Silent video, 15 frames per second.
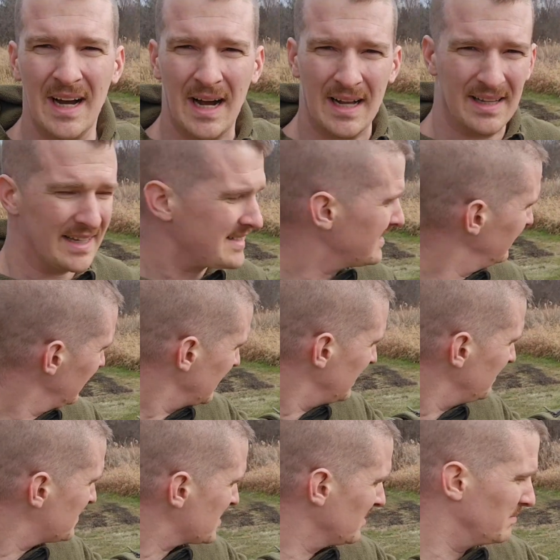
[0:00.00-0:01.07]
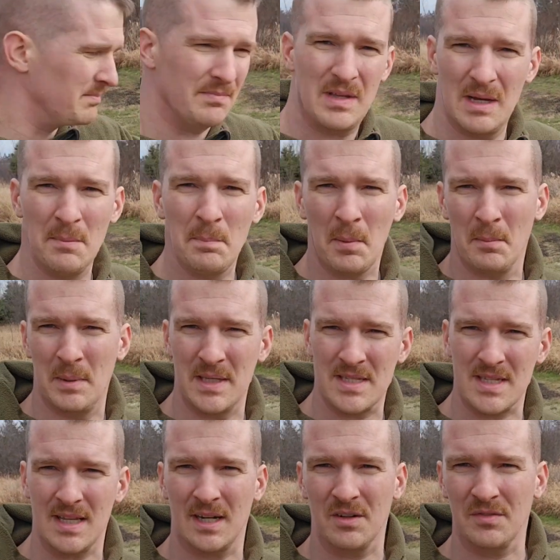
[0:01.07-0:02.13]
I like to leave some
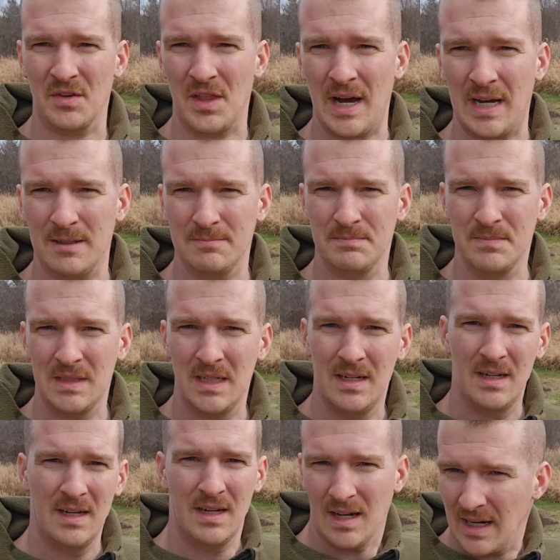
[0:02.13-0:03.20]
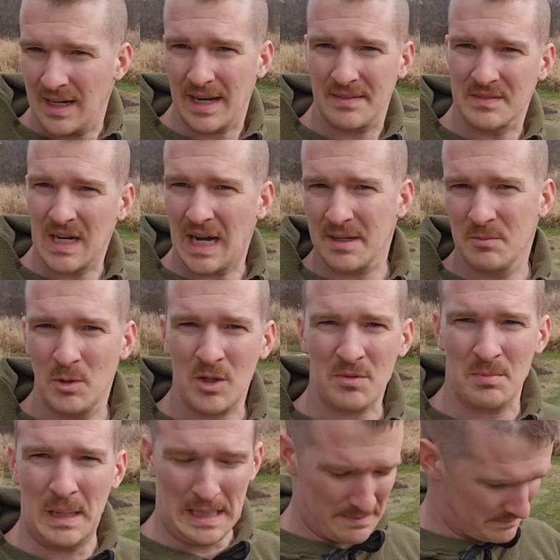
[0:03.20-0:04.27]
implements there for that. And I've got them with
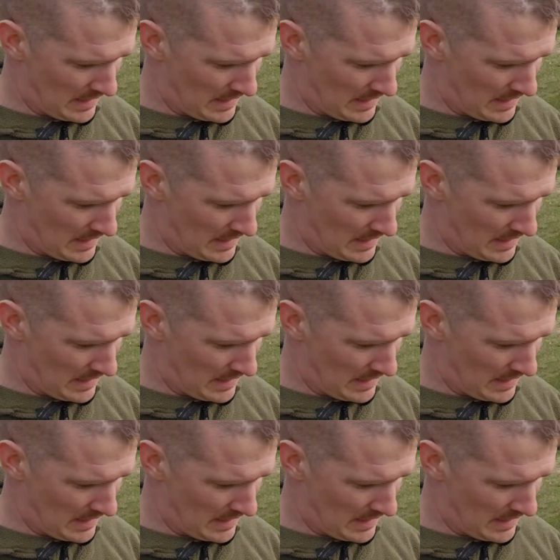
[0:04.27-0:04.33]
me.